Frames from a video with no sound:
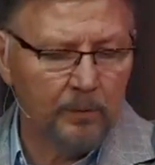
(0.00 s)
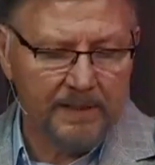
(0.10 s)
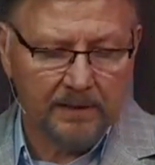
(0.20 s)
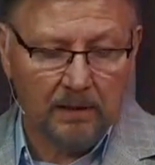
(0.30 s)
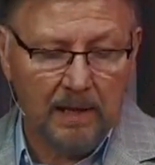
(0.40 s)
we
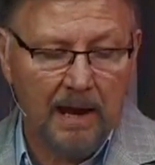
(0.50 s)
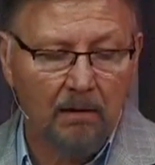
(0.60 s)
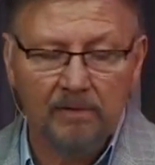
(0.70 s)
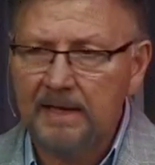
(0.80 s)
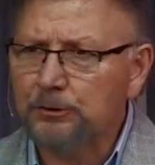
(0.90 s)
can allow
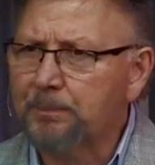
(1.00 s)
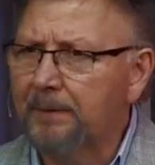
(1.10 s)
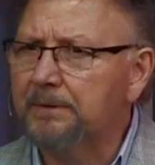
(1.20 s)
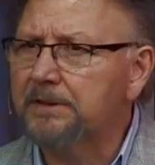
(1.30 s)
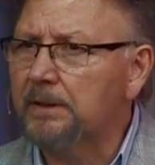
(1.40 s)
that
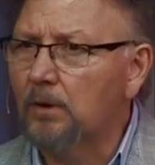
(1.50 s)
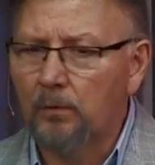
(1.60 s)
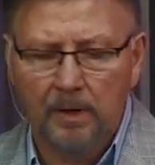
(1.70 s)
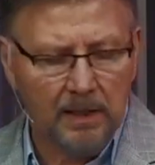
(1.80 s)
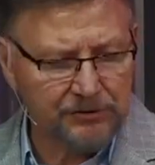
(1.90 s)
spirit to get
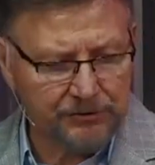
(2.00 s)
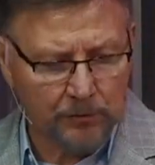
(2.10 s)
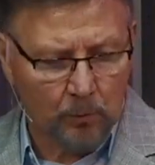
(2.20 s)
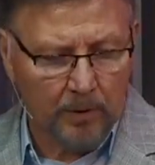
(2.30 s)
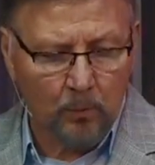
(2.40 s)
on us
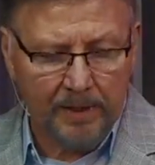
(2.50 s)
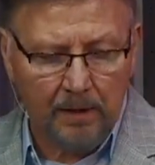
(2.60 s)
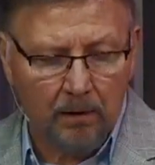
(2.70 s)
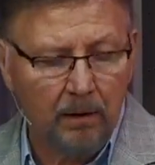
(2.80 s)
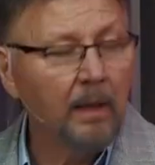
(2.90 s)
to where we
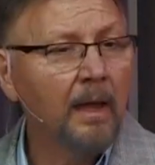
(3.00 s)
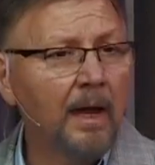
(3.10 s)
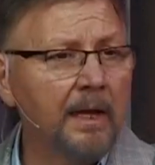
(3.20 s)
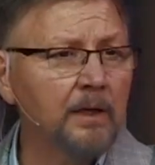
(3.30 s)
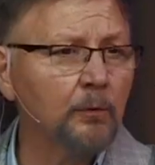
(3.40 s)
are
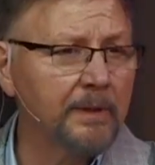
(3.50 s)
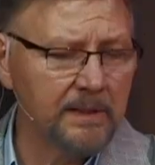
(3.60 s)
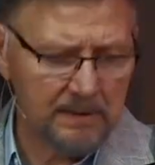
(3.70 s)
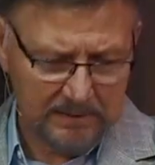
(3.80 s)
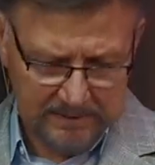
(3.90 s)

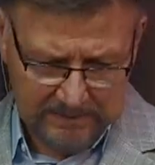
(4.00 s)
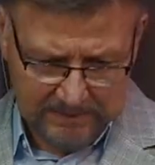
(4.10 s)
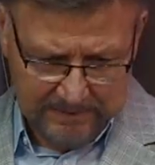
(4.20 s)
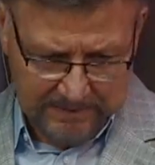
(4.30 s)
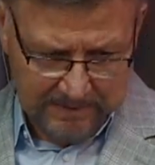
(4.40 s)
angry
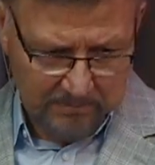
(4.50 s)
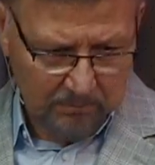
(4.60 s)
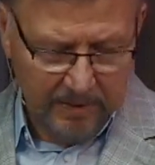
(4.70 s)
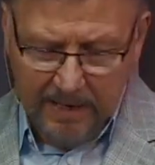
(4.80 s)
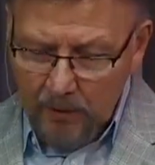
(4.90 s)

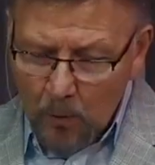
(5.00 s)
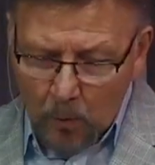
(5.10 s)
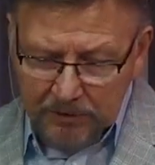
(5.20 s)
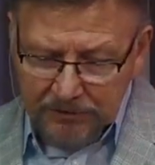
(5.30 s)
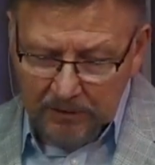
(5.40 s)
but I don't
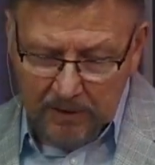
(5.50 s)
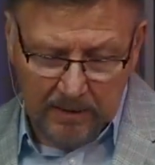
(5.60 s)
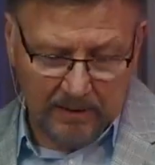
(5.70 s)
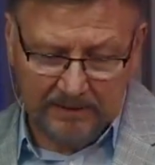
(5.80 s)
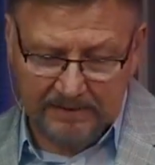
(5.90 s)
want us to
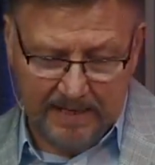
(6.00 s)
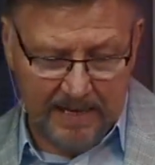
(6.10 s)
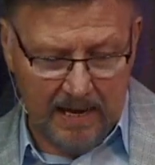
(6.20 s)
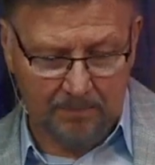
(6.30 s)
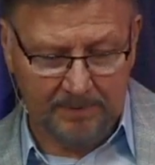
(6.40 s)
let that
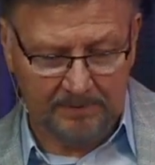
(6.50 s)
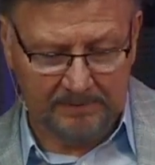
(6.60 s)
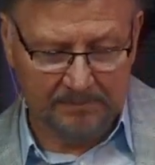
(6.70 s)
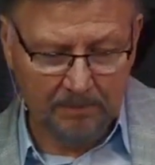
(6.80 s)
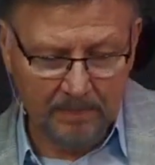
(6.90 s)
happen.
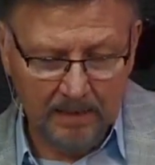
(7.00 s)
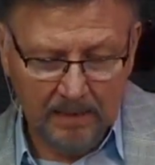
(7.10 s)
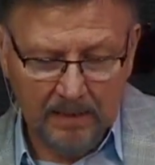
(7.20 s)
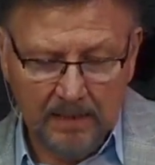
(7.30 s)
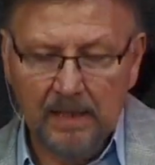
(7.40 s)

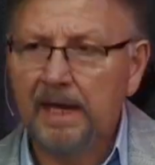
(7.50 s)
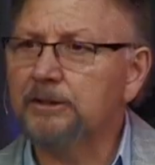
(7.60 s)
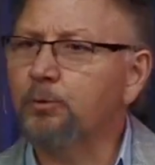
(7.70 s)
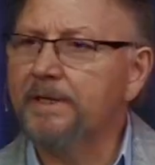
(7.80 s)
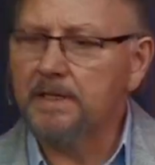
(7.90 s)

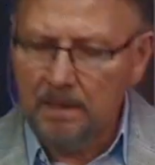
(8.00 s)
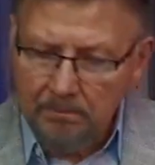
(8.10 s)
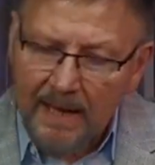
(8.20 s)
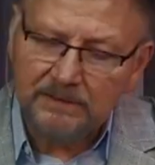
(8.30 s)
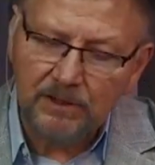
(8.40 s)
As we come
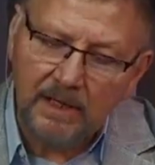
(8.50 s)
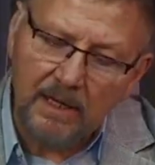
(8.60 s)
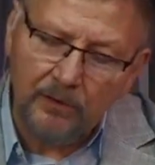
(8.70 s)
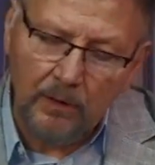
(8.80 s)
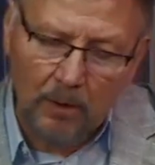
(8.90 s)
back
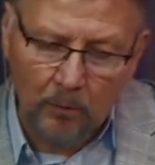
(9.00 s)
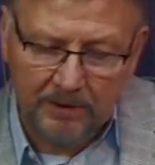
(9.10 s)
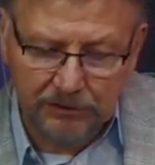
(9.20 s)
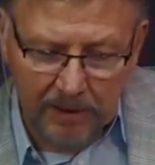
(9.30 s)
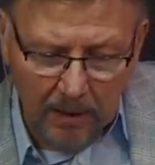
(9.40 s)
together, I want to
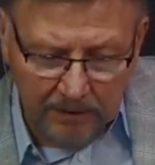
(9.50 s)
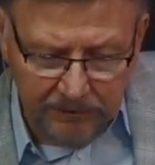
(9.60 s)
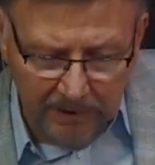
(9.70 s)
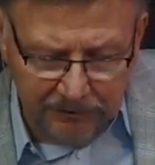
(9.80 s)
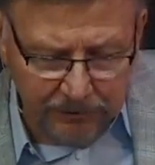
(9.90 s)
challenge
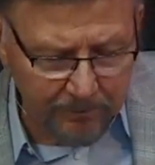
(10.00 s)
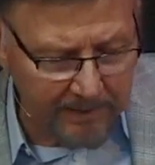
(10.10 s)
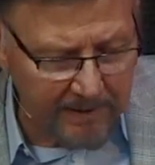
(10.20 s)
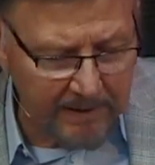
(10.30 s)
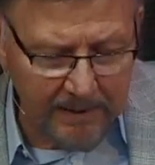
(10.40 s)
us to
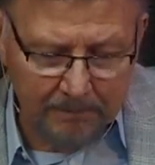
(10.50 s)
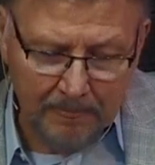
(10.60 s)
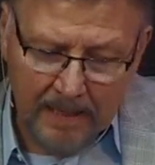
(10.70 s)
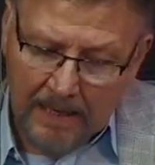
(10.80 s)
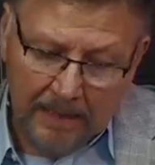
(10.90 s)
be
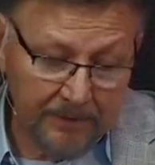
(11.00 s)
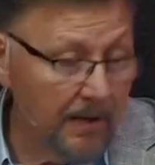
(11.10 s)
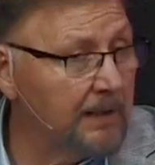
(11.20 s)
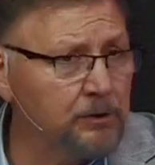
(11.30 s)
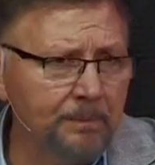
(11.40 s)

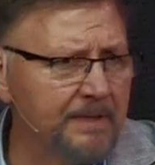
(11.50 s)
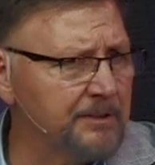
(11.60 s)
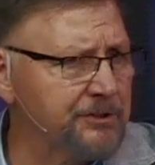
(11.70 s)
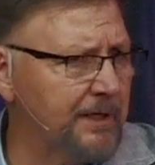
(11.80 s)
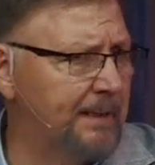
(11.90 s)
not to be the
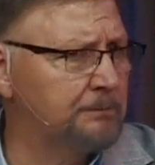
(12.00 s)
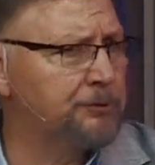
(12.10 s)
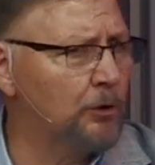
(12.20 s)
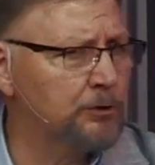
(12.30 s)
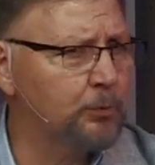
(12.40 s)
same
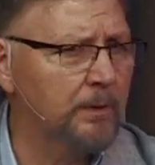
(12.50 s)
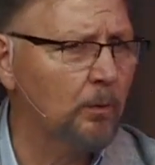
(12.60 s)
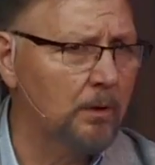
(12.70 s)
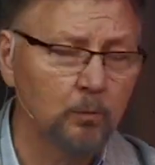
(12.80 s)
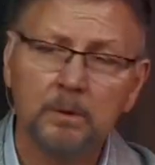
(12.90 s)
church we
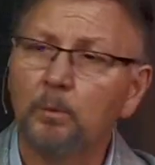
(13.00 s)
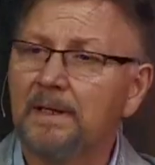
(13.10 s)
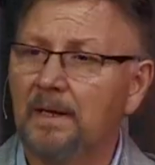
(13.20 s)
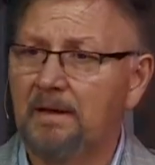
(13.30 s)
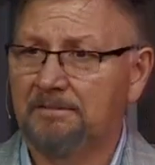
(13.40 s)
were when we
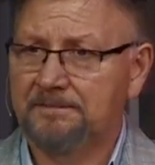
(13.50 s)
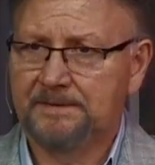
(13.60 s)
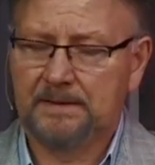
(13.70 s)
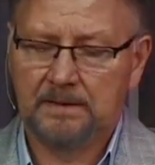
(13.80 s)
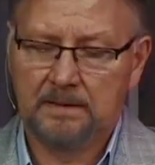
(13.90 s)
left,